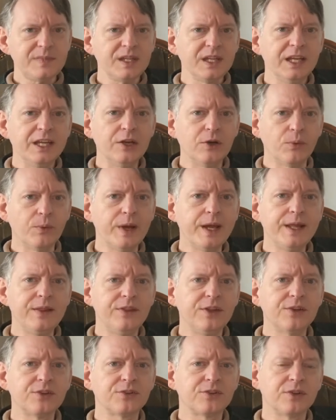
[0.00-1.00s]
in a way,
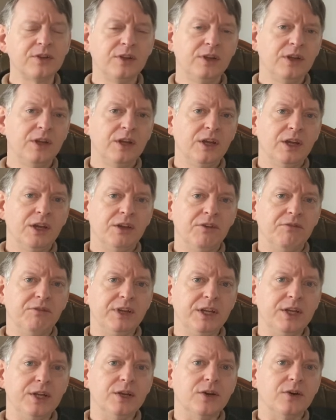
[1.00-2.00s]
this
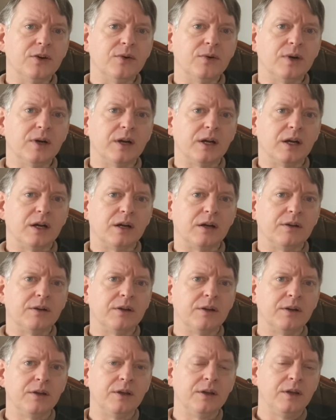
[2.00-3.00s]
video uh,
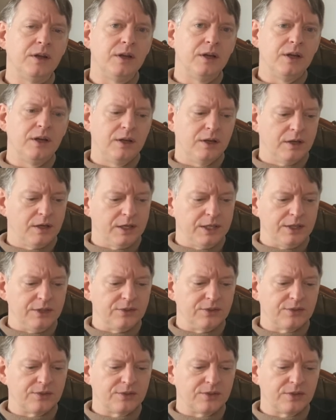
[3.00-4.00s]

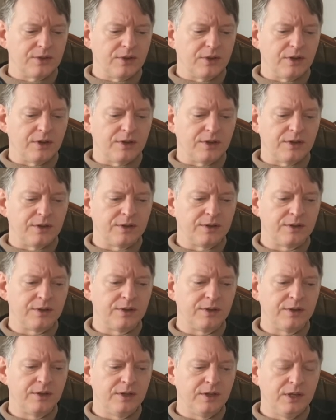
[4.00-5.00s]
is uh,
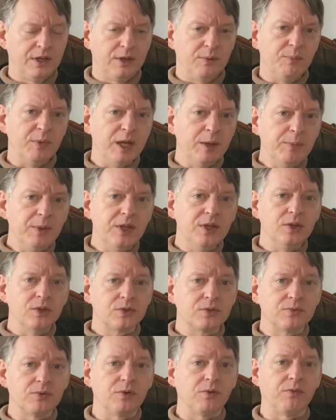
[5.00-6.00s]
may be
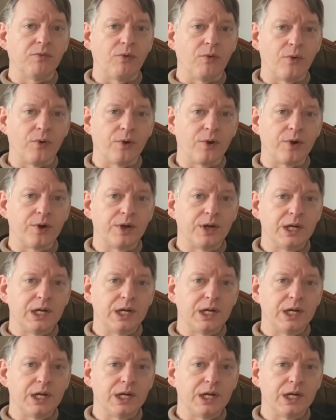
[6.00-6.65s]
useful for